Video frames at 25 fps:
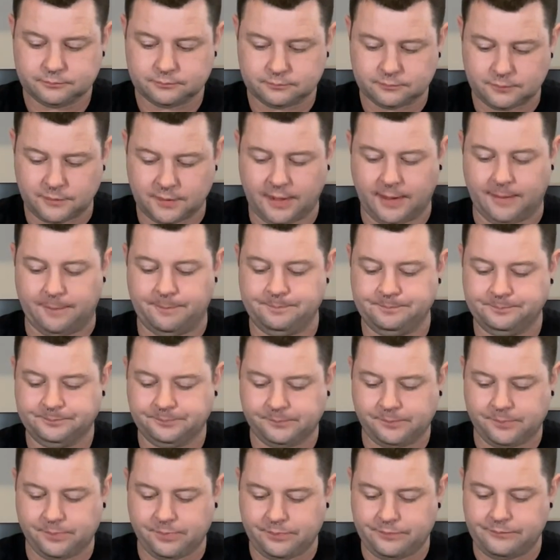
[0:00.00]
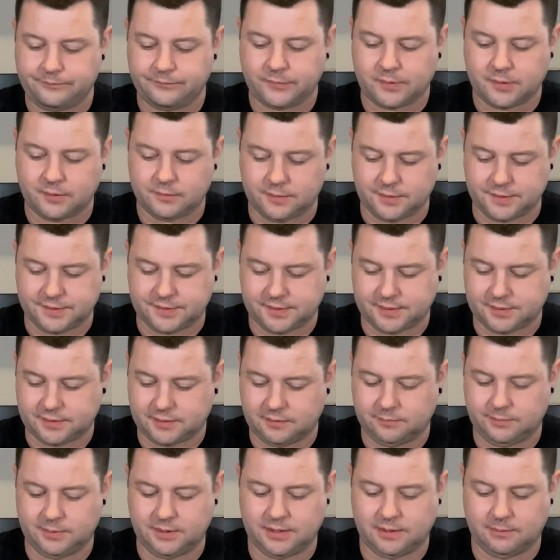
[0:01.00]
Yeah, this is
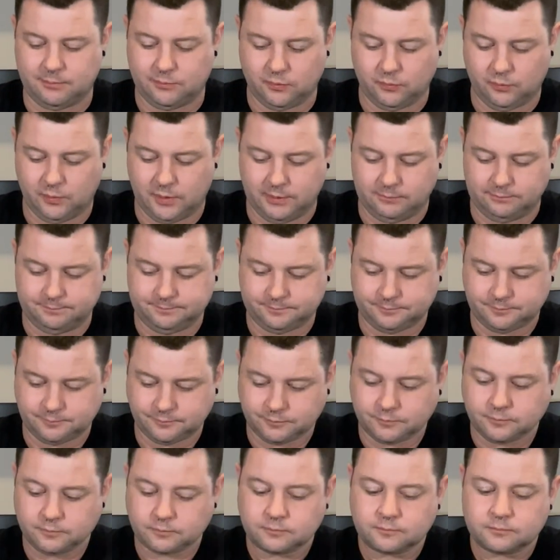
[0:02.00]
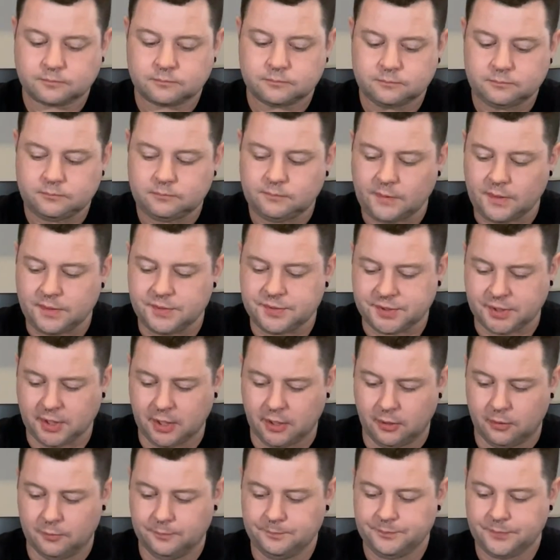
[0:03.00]
going to be number one.
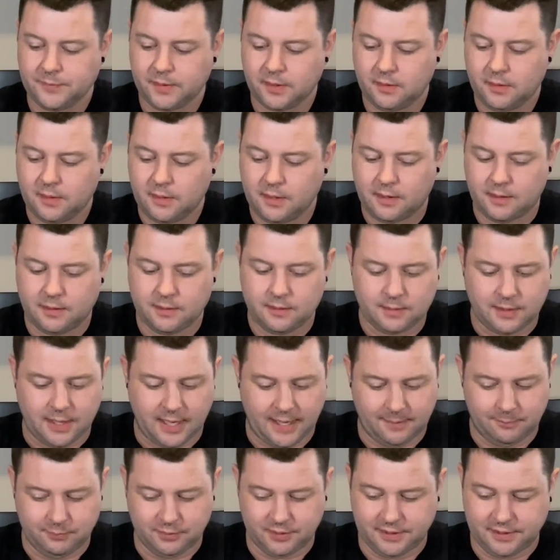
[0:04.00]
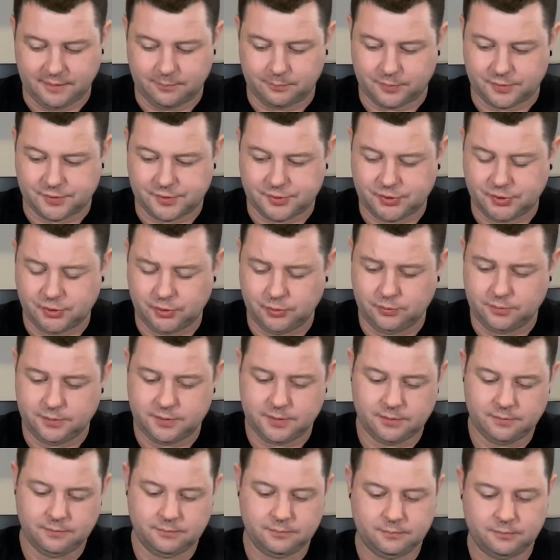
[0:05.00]
So I believe
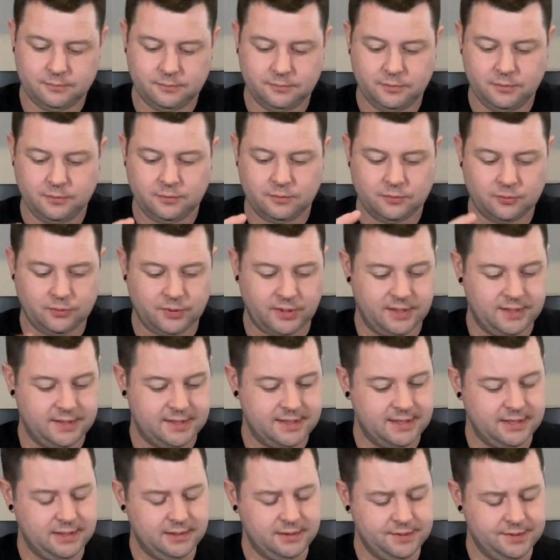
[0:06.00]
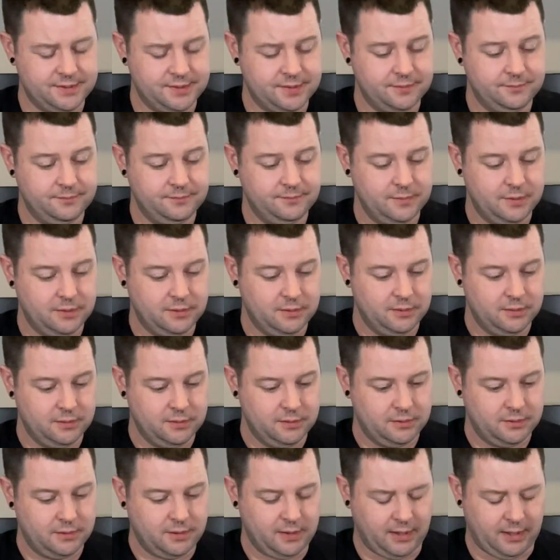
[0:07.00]
Pursuit, Crittenden's,
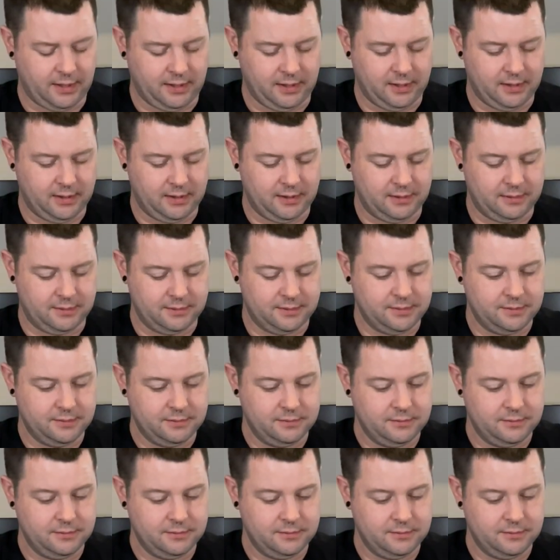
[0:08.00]
and